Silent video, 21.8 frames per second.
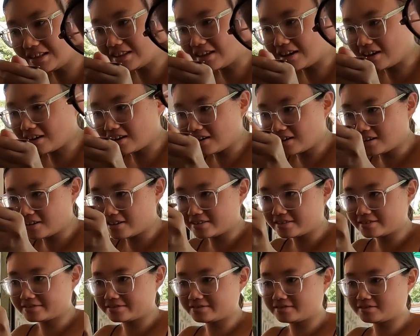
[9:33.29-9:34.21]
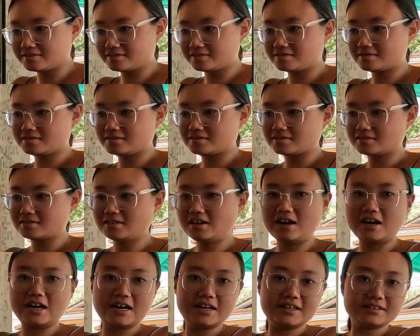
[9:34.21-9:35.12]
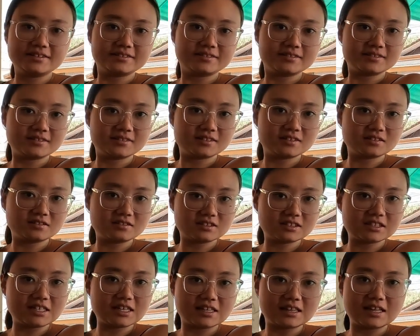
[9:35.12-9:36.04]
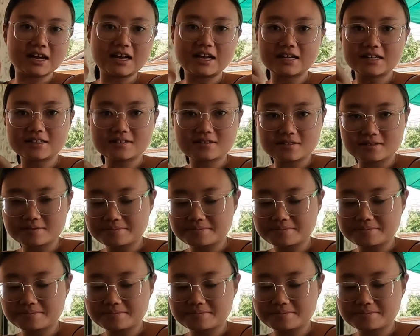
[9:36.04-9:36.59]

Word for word: In there. All right, just like that.